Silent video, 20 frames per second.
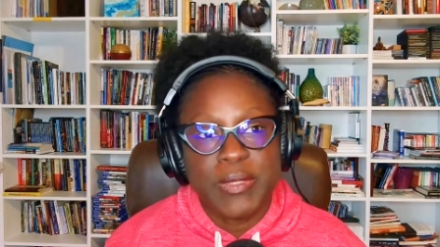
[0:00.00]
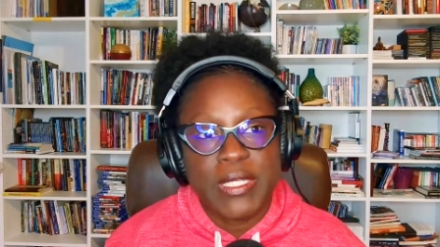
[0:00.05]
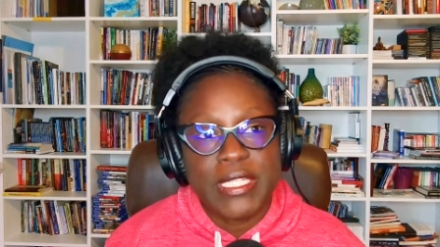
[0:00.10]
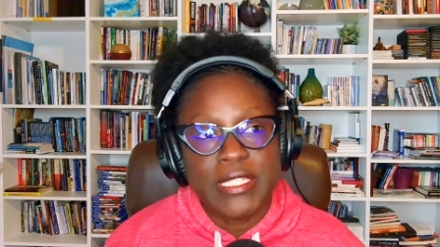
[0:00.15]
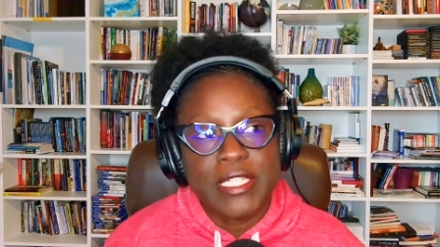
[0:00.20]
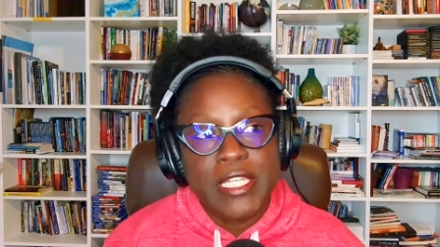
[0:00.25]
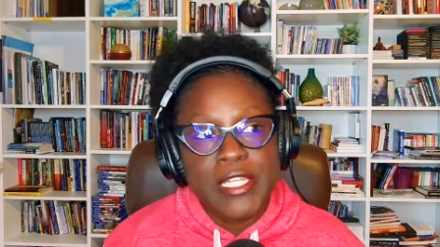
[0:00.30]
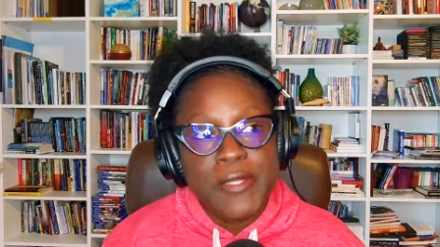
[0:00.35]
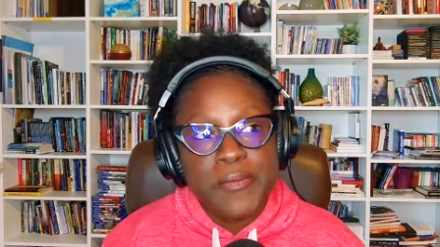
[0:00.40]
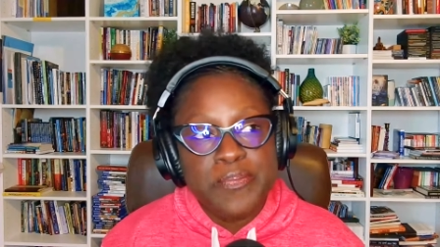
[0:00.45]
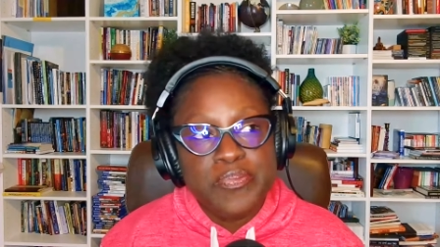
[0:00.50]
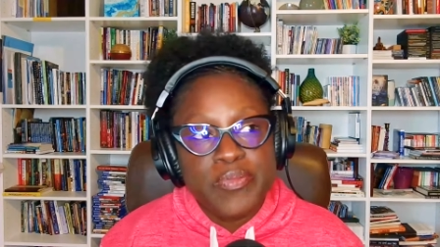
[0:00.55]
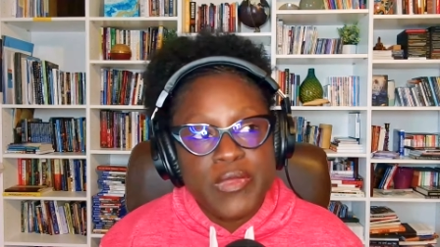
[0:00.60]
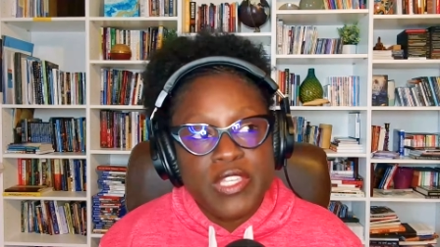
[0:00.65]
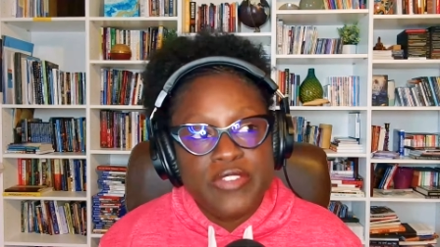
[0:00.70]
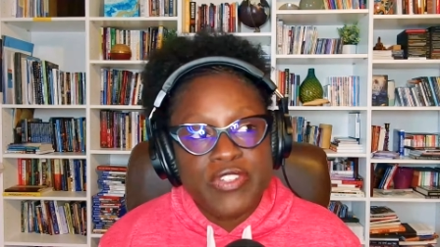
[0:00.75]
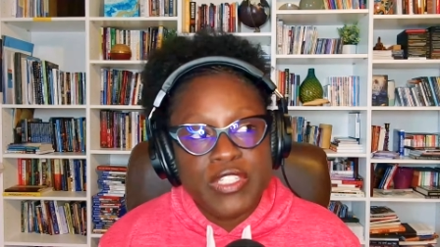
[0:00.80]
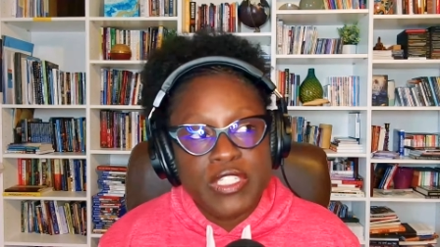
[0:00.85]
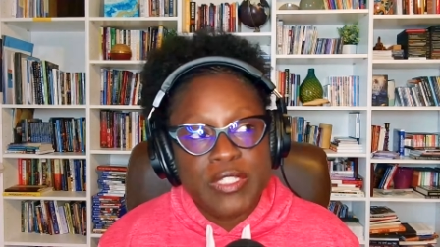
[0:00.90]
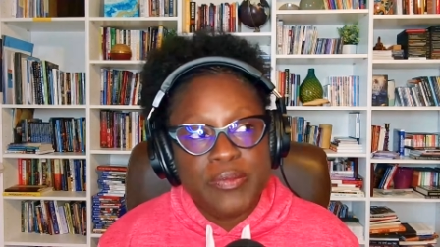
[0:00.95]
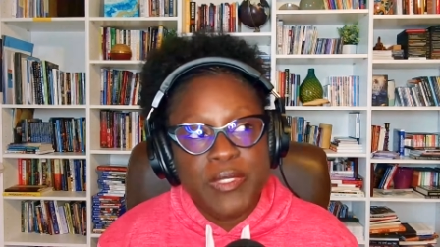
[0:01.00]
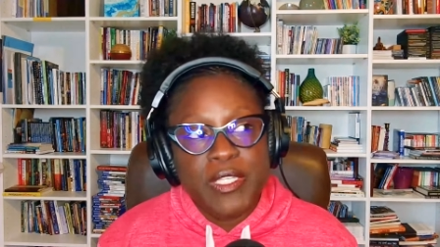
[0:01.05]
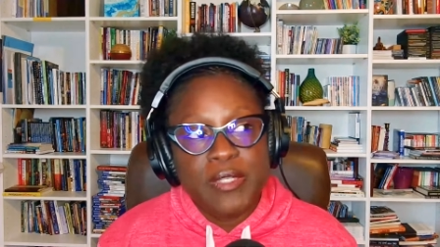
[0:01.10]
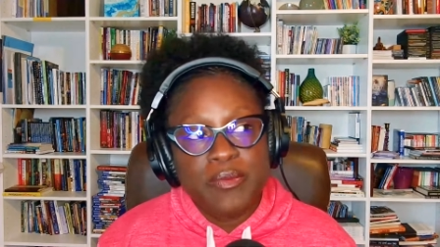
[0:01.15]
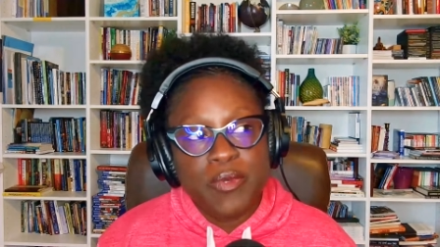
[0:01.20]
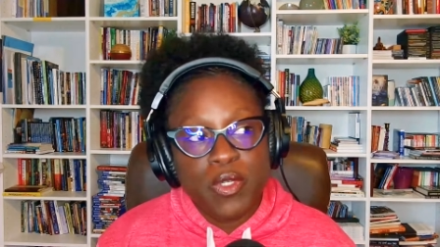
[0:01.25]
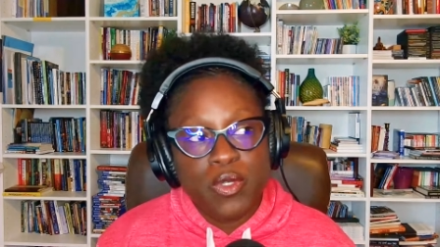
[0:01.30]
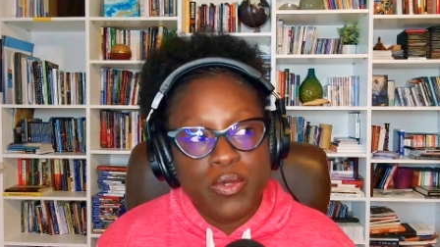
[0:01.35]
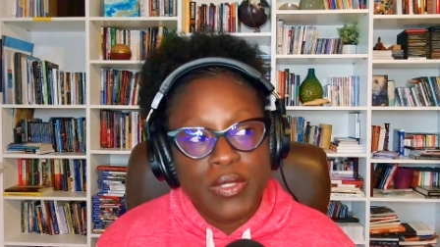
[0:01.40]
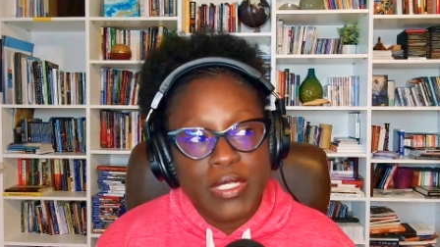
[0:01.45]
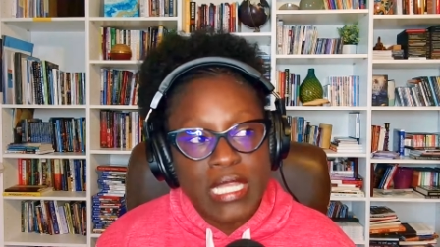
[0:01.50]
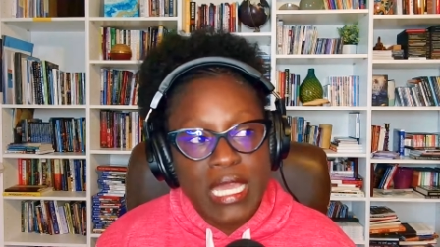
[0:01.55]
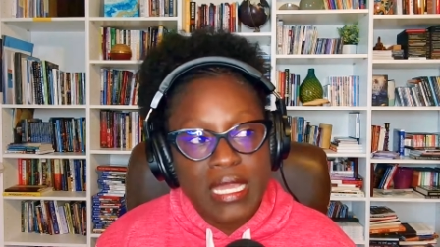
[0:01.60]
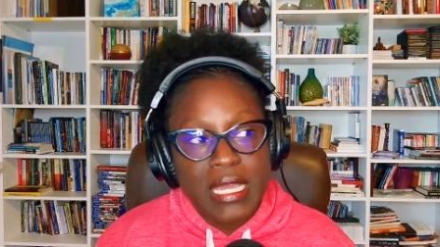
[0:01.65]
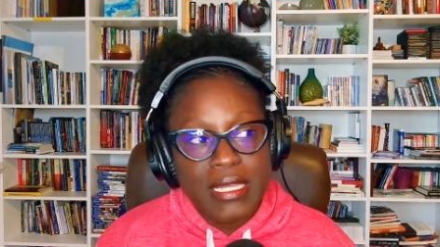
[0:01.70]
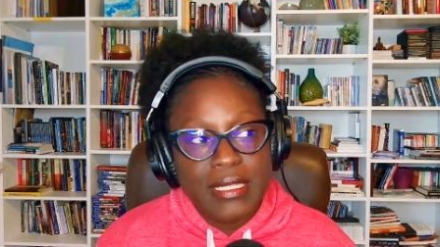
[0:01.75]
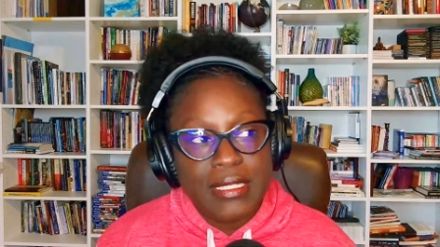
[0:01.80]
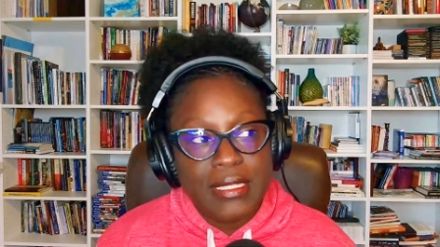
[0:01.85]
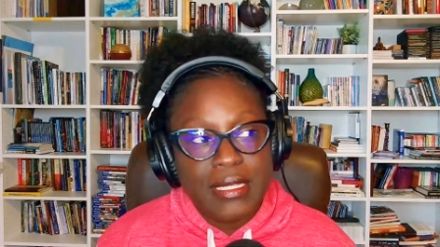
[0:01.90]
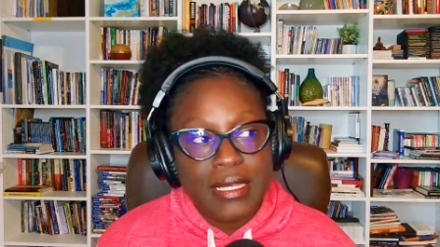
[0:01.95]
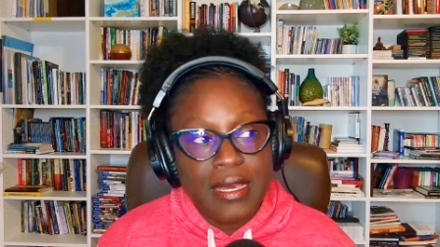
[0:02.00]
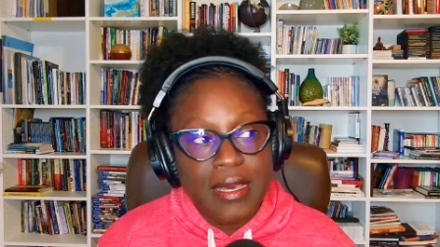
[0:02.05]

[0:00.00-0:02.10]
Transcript: But for the people who are not going to